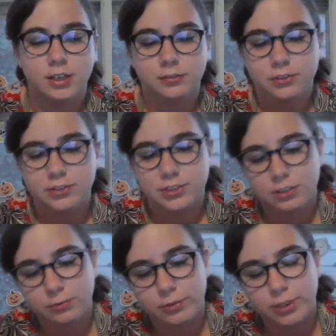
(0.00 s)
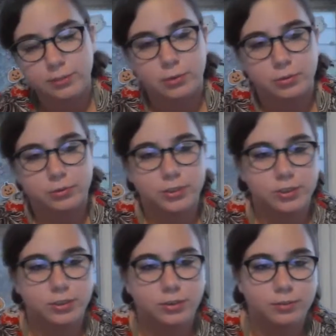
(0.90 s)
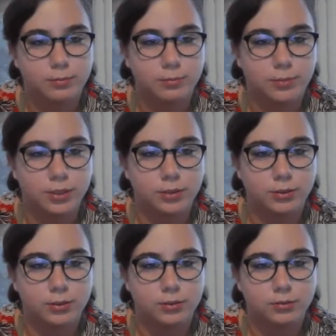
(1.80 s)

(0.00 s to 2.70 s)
If you see the way I'm holding my